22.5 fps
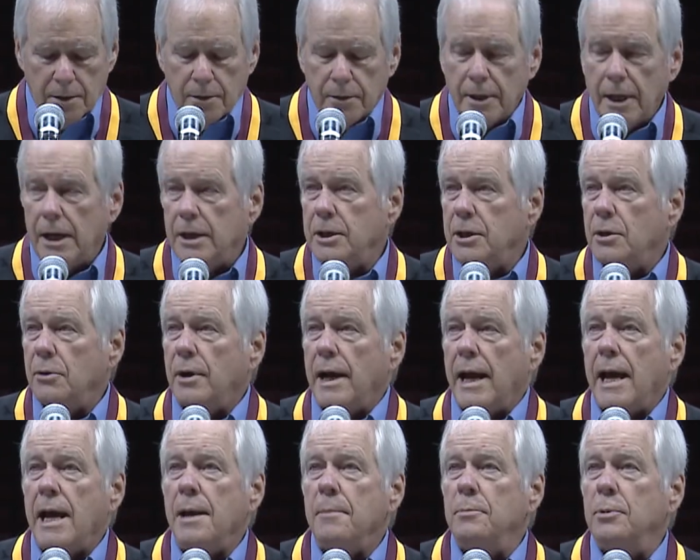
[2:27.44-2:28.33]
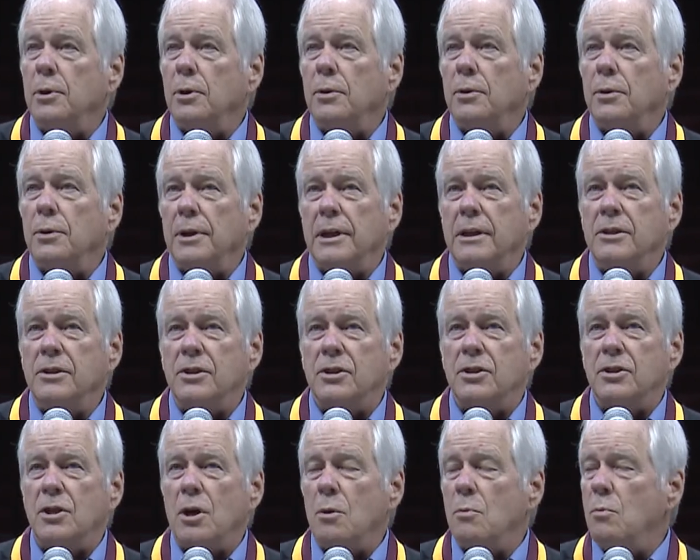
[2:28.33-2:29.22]
That you're able in
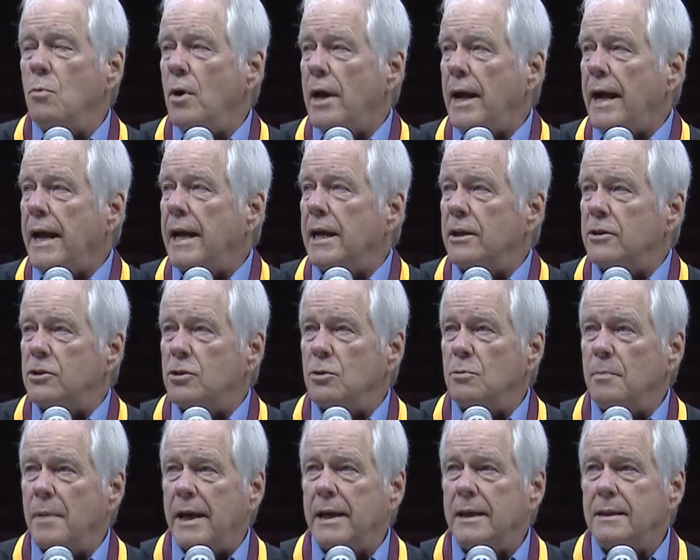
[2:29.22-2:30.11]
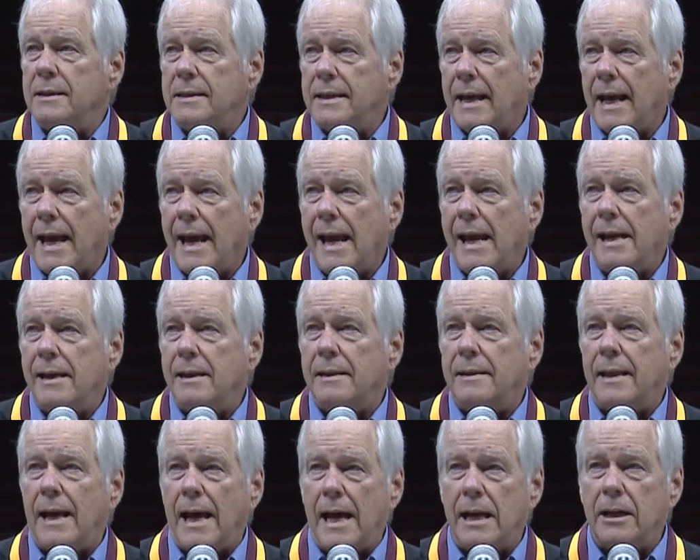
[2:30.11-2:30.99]
some way to
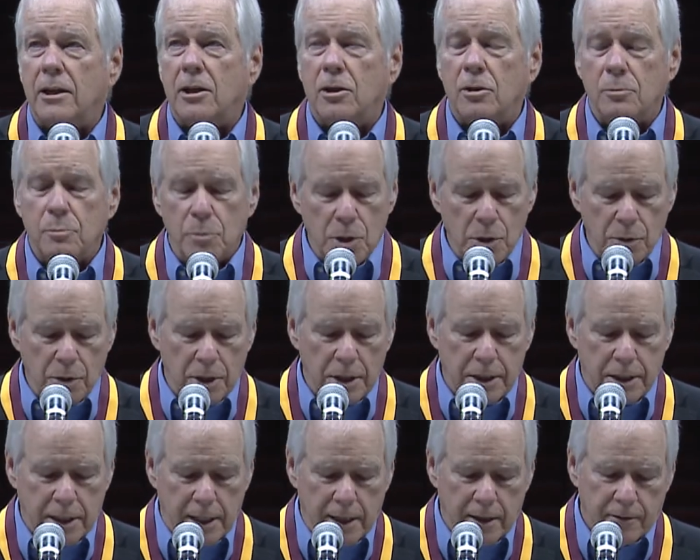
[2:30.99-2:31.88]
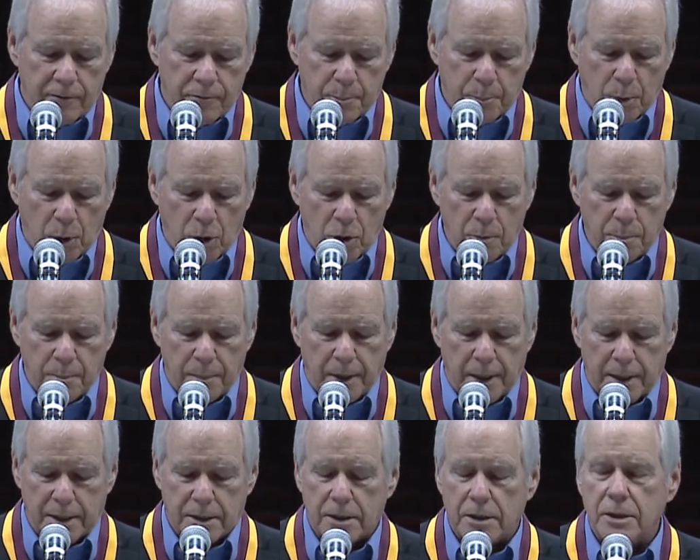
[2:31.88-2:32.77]
maintain that community of
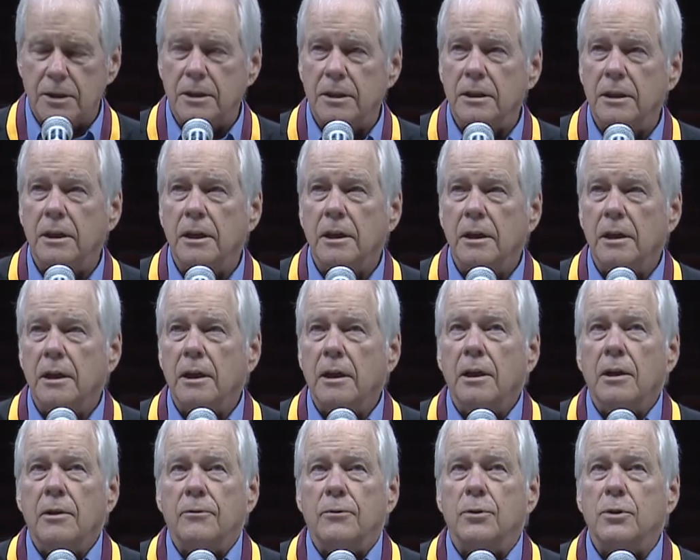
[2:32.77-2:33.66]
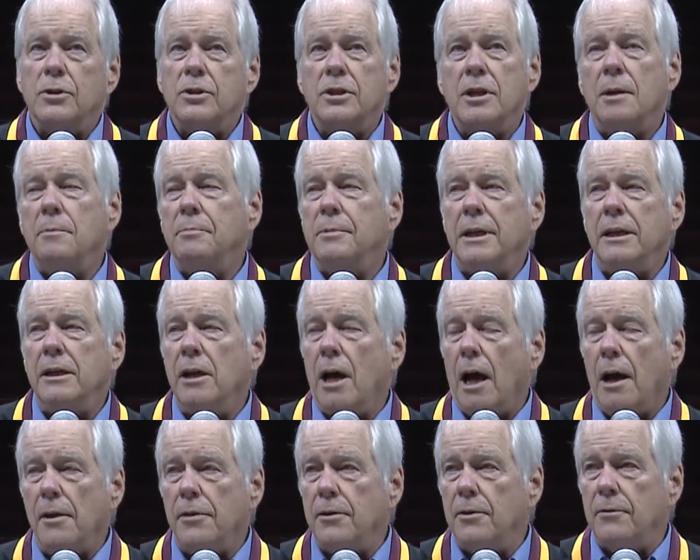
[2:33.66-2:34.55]
purpose for something
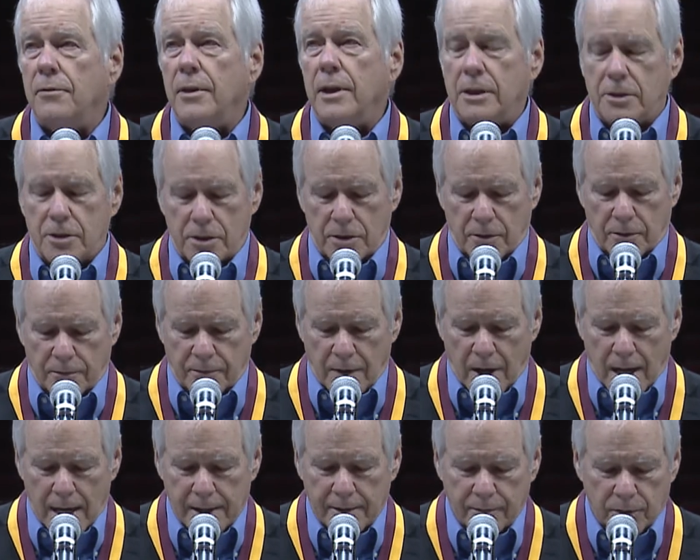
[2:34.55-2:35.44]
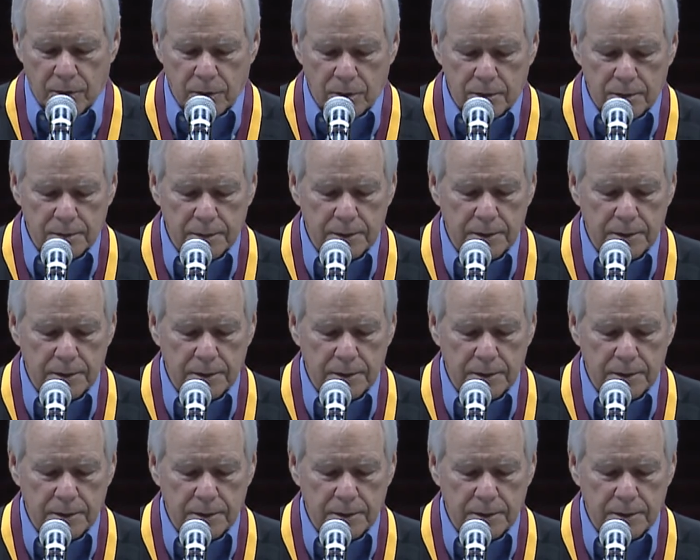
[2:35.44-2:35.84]
other than survival.